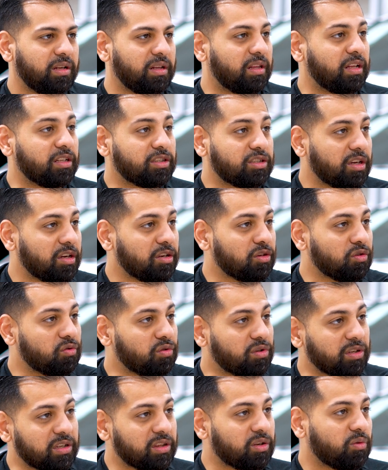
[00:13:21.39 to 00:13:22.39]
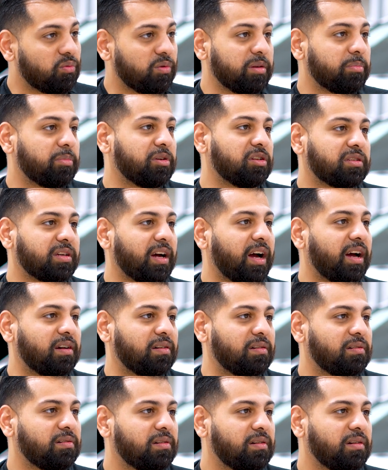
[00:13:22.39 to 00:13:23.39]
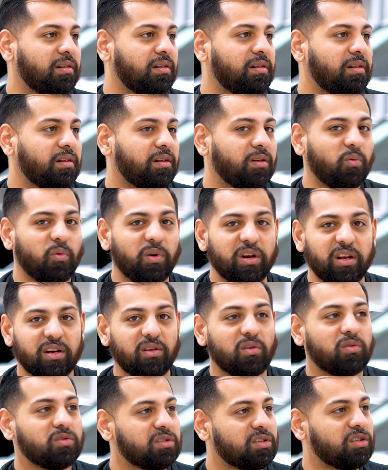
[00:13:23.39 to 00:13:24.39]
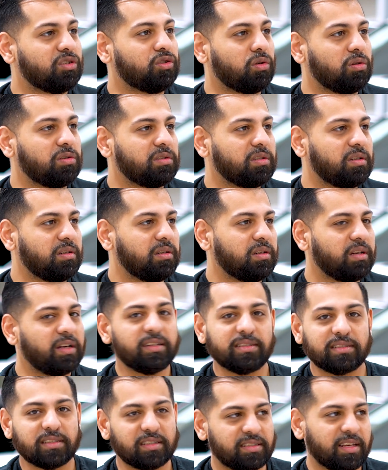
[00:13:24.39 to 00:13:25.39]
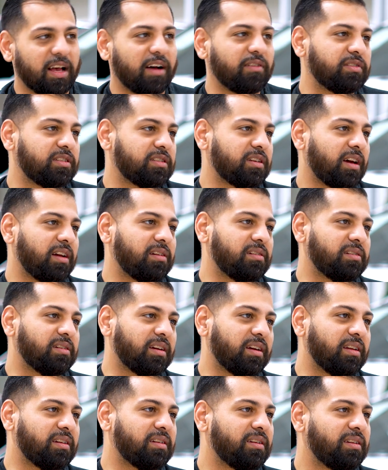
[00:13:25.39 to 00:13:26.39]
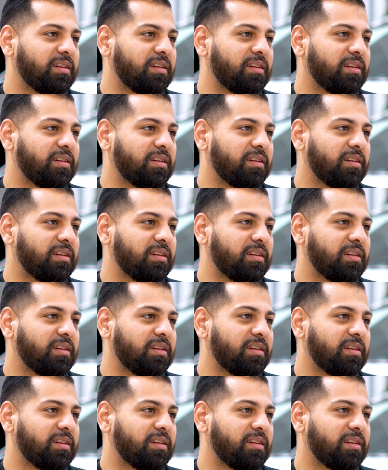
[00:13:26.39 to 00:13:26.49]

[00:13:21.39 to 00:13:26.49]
Let's say you did the rebuild title. When it goes to Georgia, it's the salvage title again.